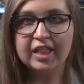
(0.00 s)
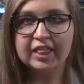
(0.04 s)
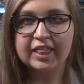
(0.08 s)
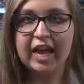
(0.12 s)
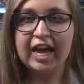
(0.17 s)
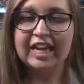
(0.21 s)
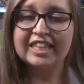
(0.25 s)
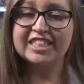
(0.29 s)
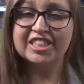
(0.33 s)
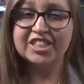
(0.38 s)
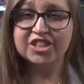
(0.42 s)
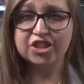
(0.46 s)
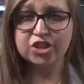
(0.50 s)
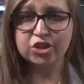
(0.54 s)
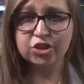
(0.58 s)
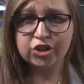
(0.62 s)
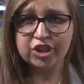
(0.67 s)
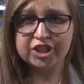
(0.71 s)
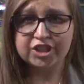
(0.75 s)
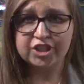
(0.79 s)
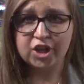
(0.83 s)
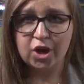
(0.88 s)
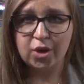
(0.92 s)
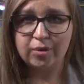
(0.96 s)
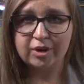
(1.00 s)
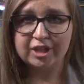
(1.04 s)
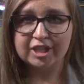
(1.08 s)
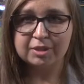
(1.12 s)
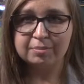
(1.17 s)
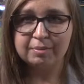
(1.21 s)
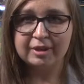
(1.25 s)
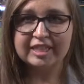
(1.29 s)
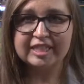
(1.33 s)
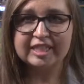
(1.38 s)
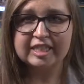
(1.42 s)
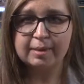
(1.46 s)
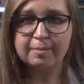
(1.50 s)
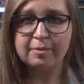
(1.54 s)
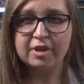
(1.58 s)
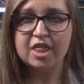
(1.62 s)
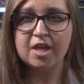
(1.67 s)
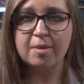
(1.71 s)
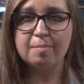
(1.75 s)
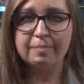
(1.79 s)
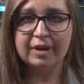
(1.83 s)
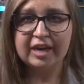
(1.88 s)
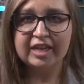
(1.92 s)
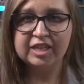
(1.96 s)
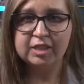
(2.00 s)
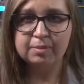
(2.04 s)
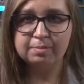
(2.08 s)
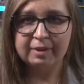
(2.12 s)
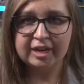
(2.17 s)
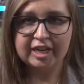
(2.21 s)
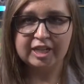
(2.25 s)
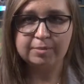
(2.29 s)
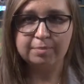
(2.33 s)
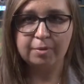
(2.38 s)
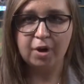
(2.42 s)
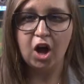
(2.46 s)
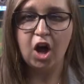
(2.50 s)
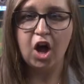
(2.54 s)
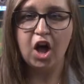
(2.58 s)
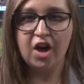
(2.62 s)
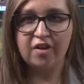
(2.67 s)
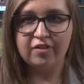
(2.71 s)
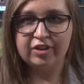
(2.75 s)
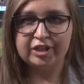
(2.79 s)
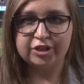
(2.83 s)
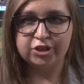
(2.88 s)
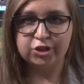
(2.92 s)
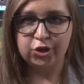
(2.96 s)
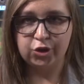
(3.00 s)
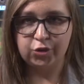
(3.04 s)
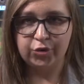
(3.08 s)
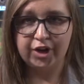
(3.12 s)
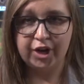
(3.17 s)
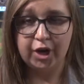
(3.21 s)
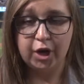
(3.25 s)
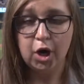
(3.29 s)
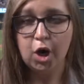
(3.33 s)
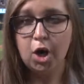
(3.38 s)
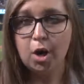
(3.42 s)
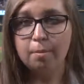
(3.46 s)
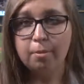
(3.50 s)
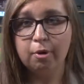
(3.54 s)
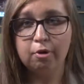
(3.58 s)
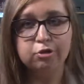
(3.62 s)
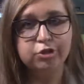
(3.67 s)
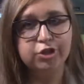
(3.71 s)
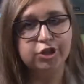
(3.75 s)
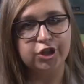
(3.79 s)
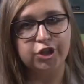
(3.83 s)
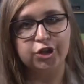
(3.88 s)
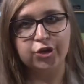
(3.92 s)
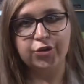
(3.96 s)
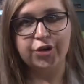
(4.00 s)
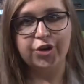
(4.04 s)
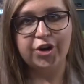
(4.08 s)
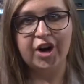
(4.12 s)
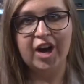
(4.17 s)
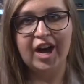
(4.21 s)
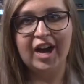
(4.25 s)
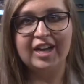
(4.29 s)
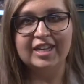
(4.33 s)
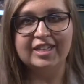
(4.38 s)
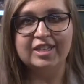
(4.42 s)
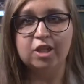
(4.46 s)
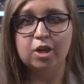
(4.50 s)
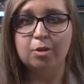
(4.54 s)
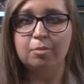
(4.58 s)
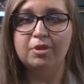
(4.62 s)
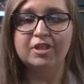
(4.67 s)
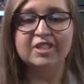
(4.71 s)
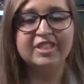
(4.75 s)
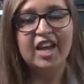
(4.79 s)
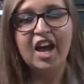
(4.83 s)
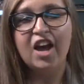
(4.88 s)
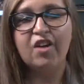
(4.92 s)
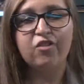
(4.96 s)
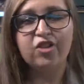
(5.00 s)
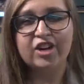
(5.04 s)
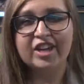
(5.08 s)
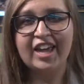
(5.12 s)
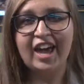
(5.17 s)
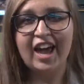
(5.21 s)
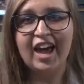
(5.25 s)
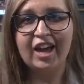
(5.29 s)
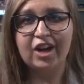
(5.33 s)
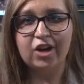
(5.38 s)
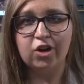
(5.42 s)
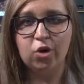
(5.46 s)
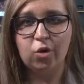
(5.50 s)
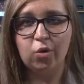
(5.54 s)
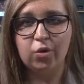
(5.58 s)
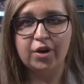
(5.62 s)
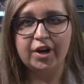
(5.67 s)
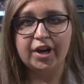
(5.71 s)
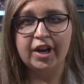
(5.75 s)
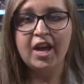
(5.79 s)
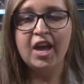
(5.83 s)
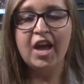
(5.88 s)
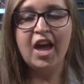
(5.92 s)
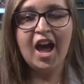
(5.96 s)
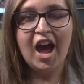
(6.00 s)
Last season, Chris Owings played some of the best baseball of his career, posting career highs in almost every category.